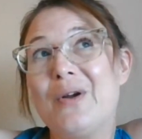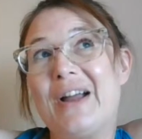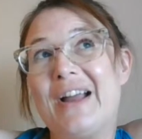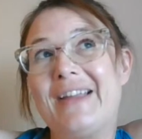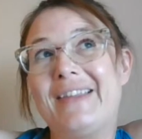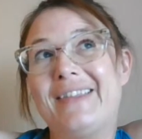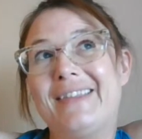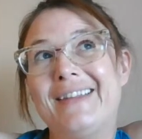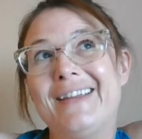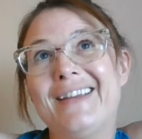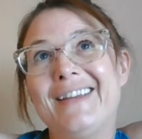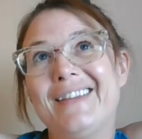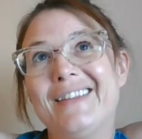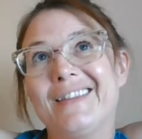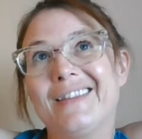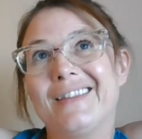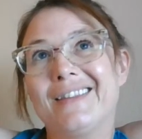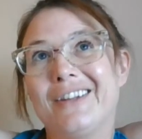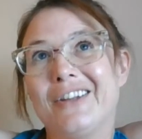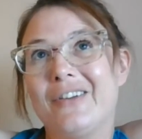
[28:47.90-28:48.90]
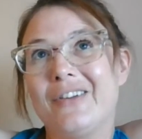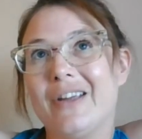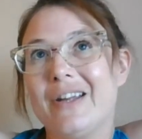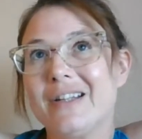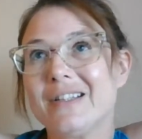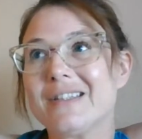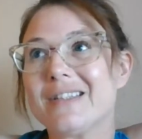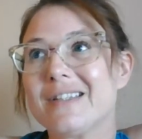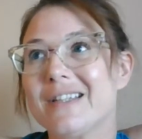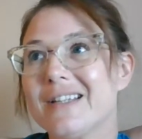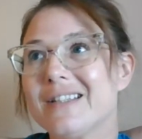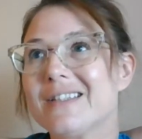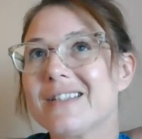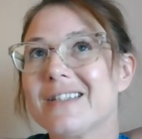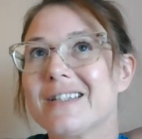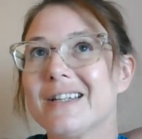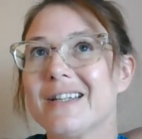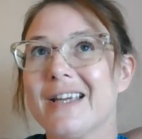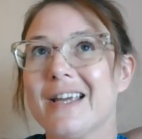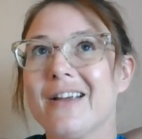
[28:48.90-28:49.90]
I think the United States
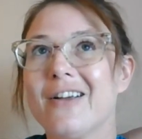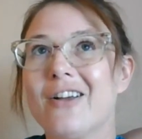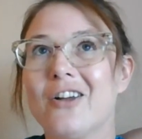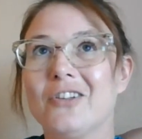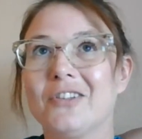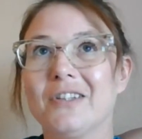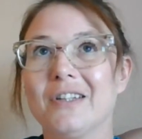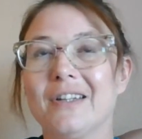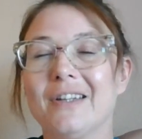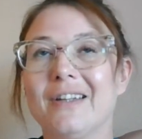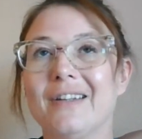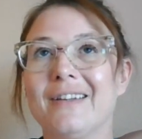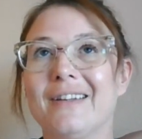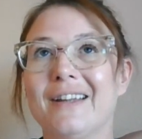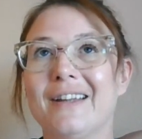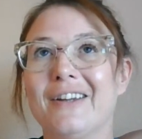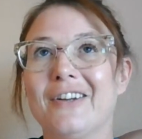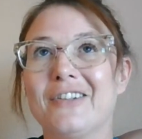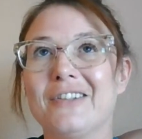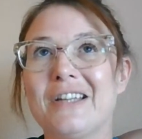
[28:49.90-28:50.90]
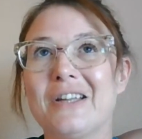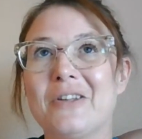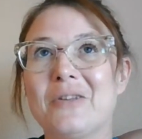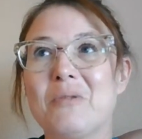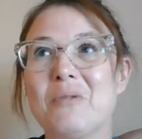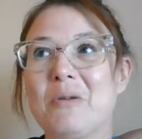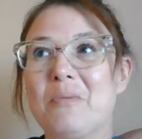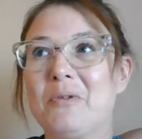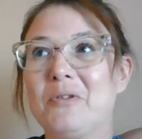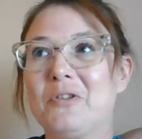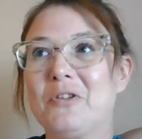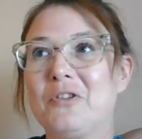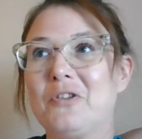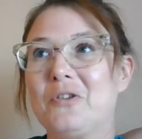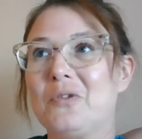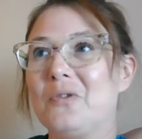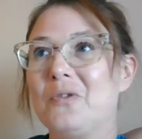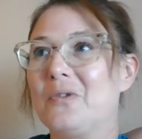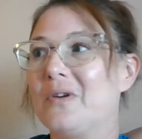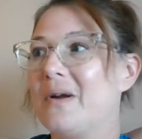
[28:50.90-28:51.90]
today called it, they are telling people to
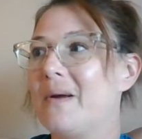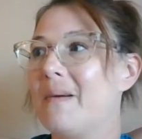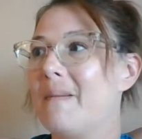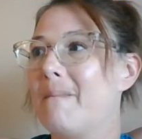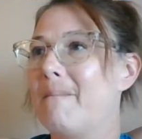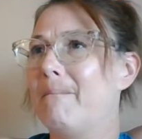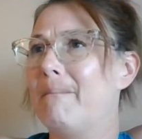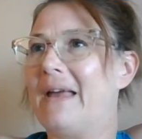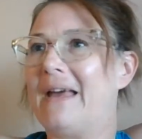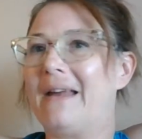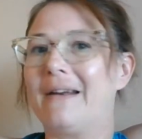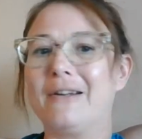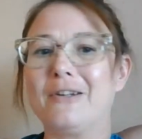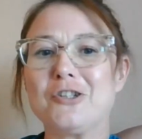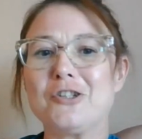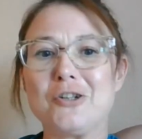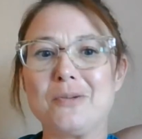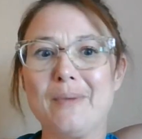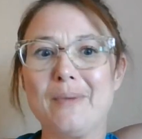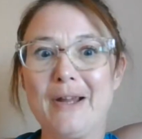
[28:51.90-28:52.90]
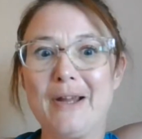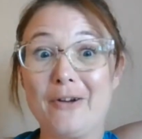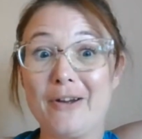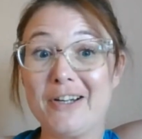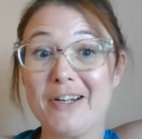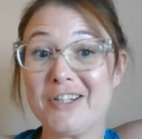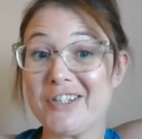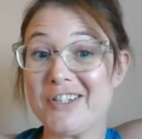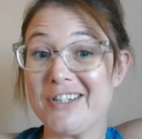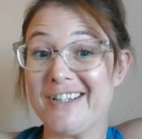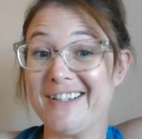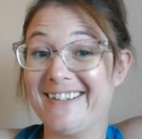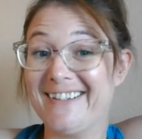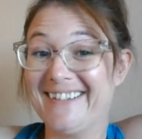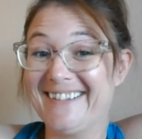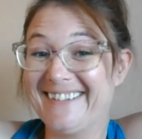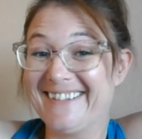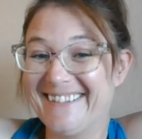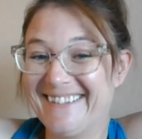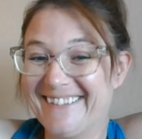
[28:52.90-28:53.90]
do managed migration,
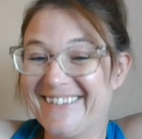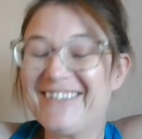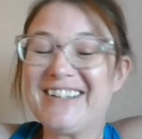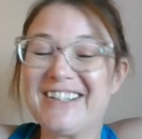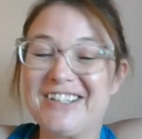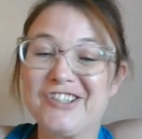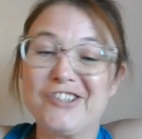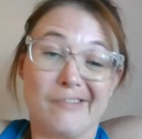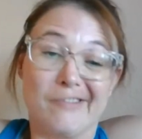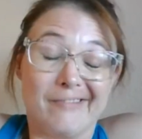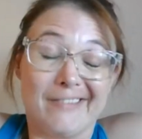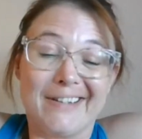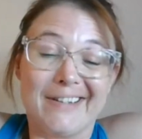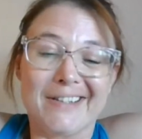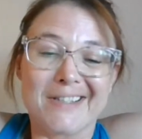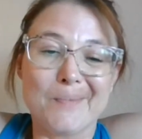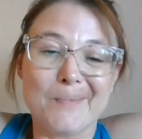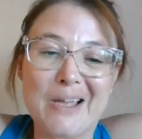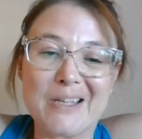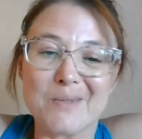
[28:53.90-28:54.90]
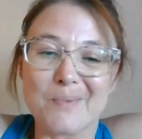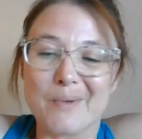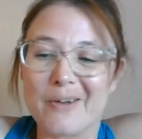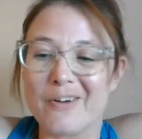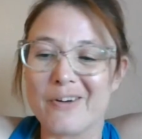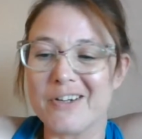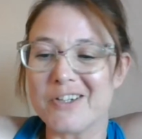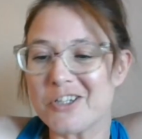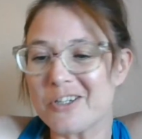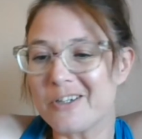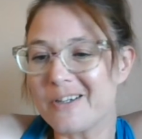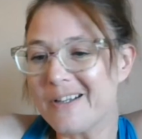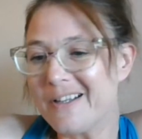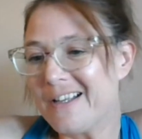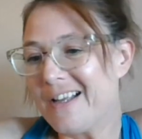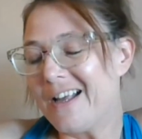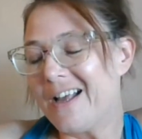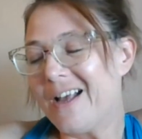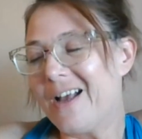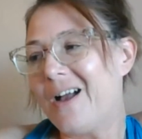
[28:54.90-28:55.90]
which it's mass migration.
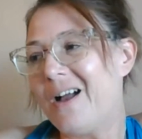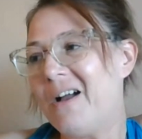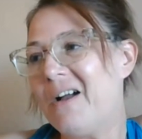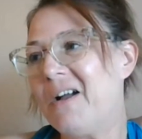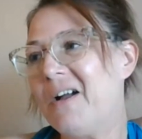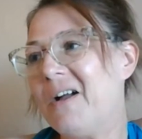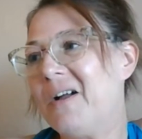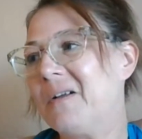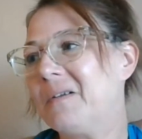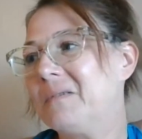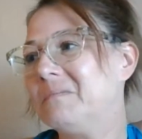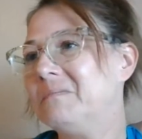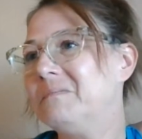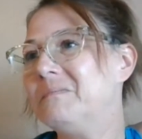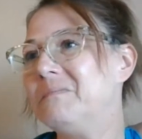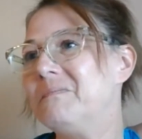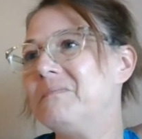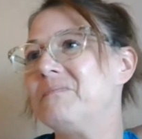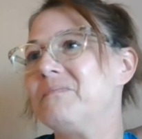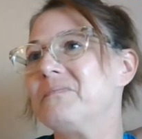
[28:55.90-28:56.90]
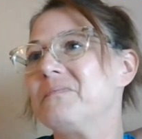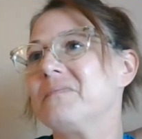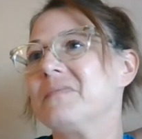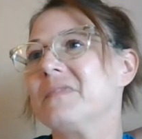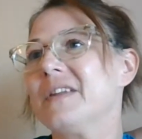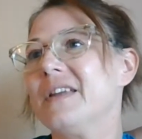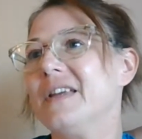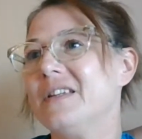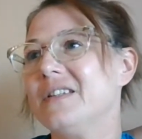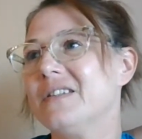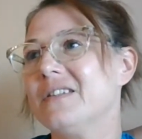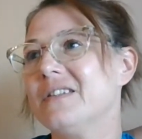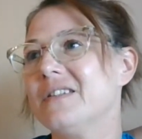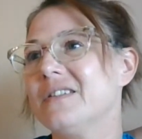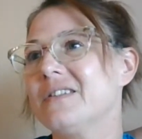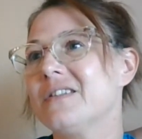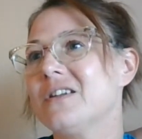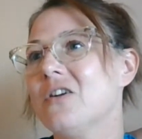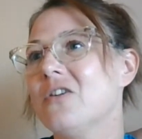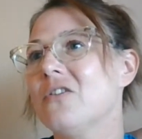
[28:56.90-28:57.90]
Um,
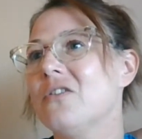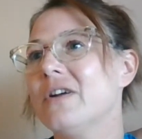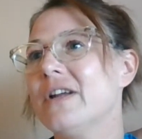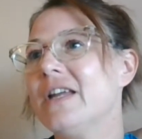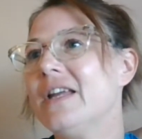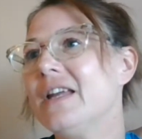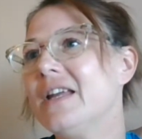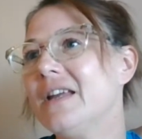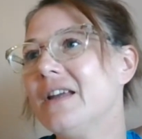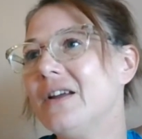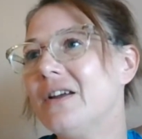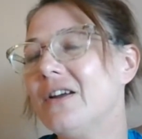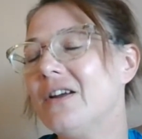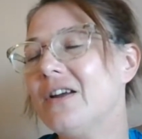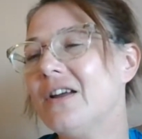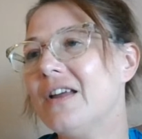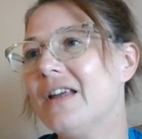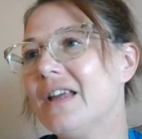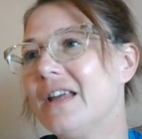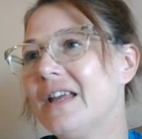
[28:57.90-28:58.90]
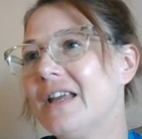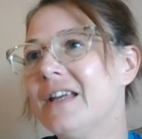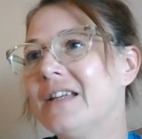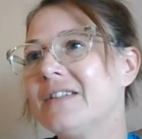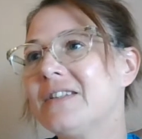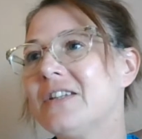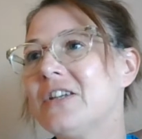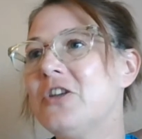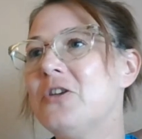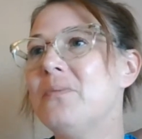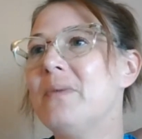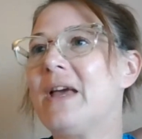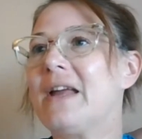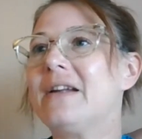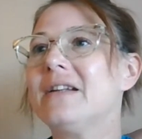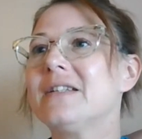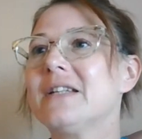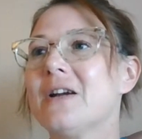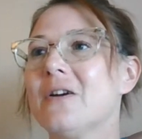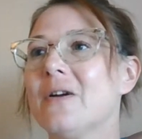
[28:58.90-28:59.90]
so it's a
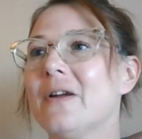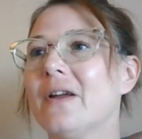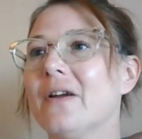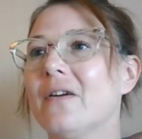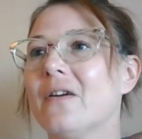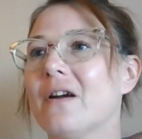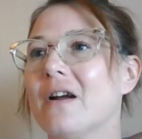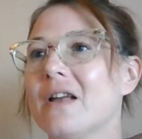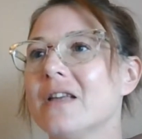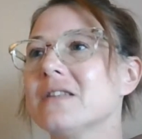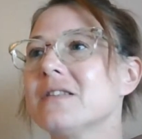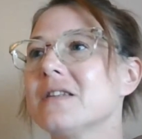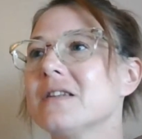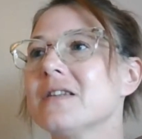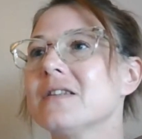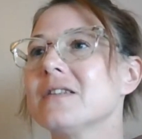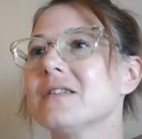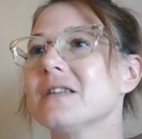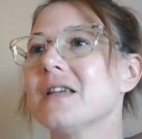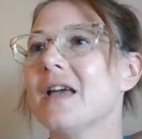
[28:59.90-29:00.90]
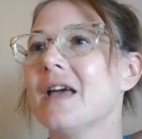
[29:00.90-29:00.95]
humanitarian crisis.